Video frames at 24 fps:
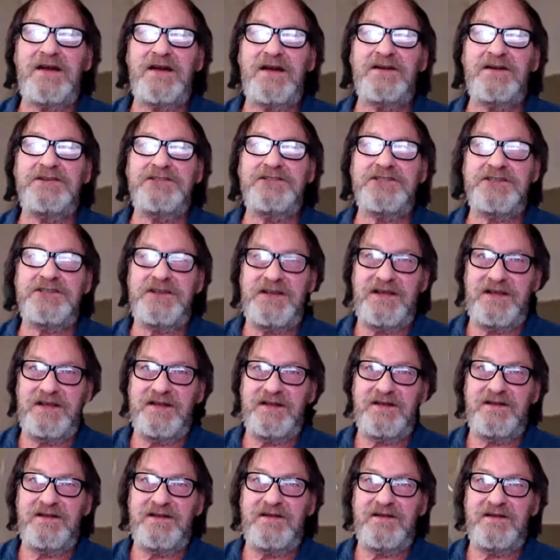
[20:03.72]
energy
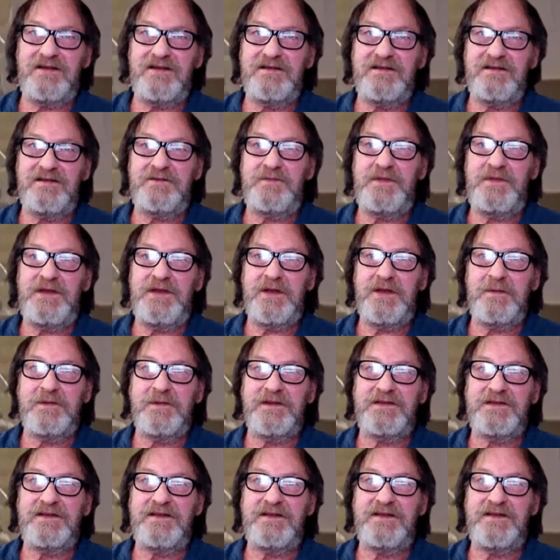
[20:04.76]
in to be
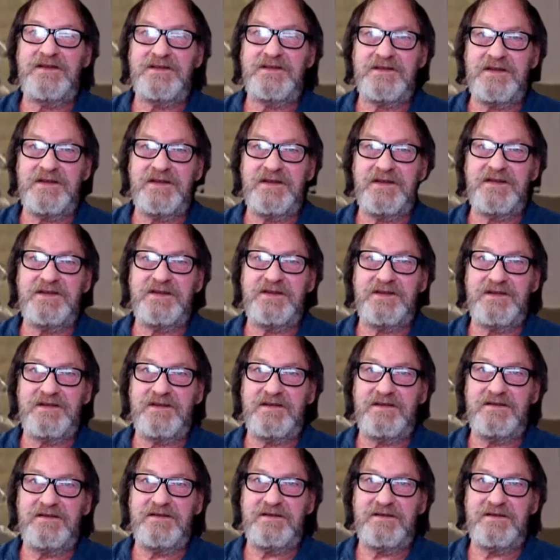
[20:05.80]
able to discuss it.